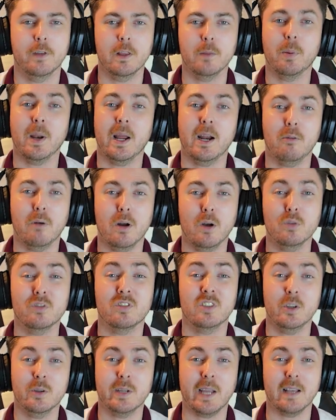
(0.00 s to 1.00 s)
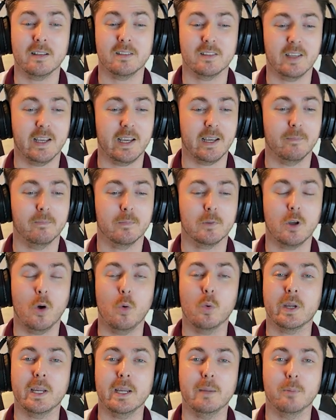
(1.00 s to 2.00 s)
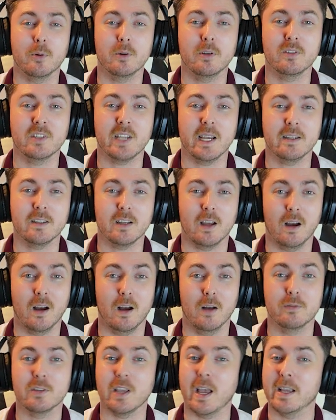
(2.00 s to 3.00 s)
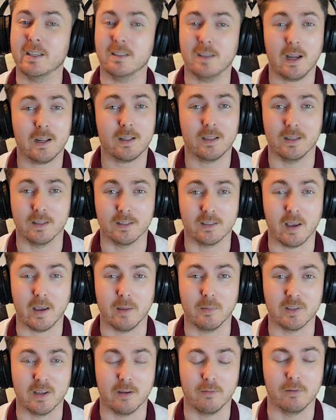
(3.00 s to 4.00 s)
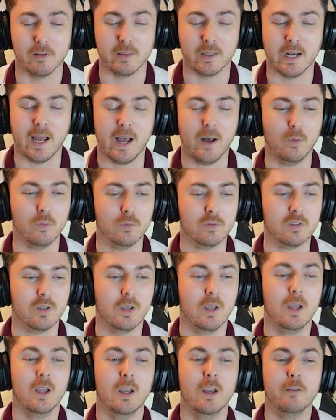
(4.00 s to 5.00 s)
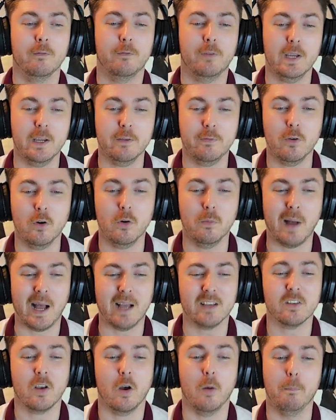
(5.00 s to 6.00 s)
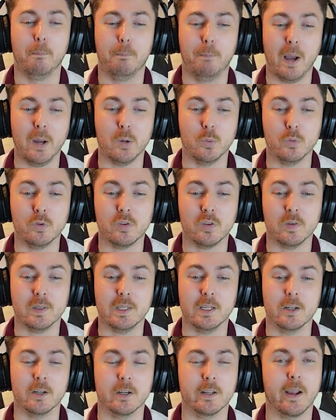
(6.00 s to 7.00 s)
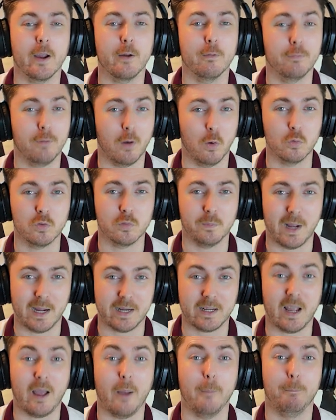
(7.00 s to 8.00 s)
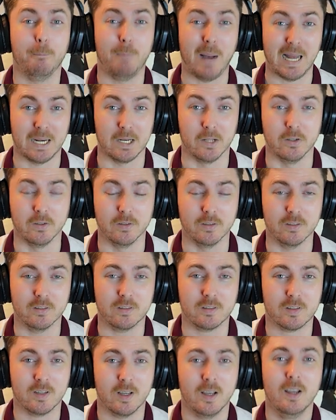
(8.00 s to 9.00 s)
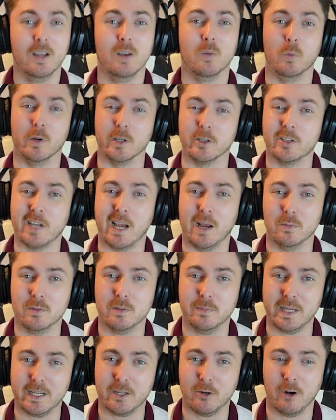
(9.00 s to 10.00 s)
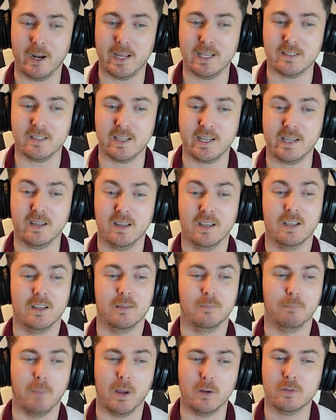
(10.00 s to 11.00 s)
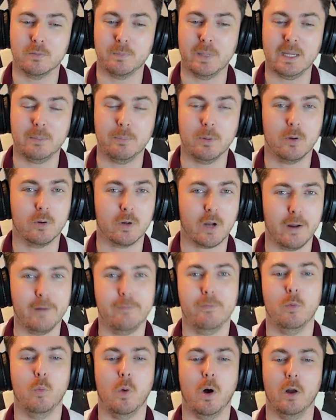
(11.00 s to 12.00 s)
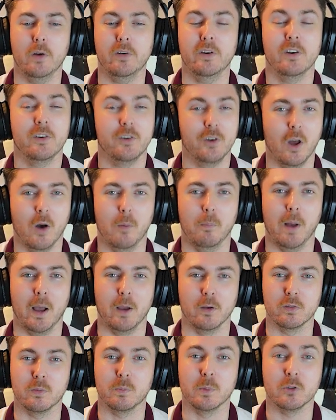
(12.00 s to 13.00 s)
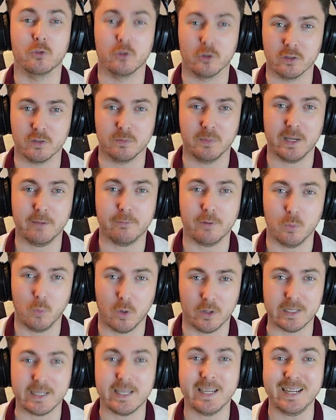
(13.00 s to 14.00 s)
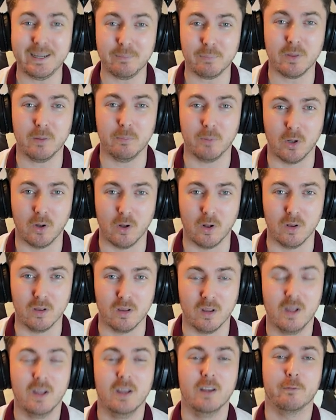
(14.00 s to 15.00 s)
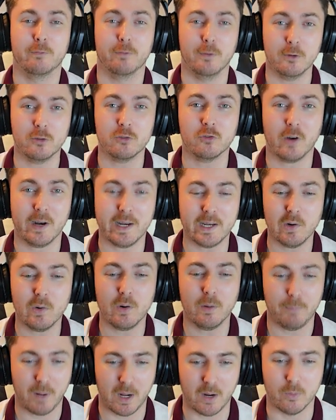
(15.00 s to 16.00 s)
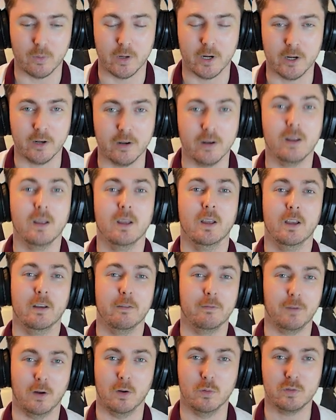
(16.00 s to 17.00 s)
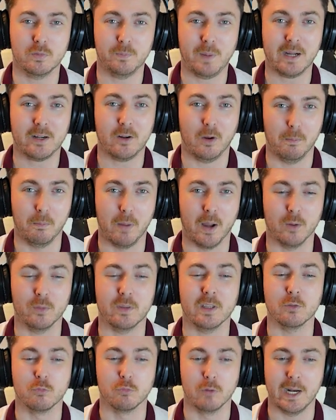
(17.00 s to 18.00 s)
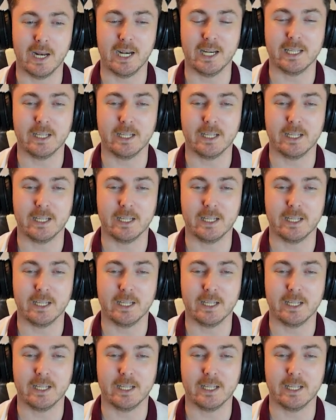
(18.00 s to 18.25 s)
the player roles, you guessed it, goalkeeper and centre-halves, exactly the same as everything else. For your fullbacks on both, you're going to go false back balanced, which sounds a bit crazy. Most people will go for one, not both, but trust me, if you want to keep the ball, frustrate your opponent, false back on both is really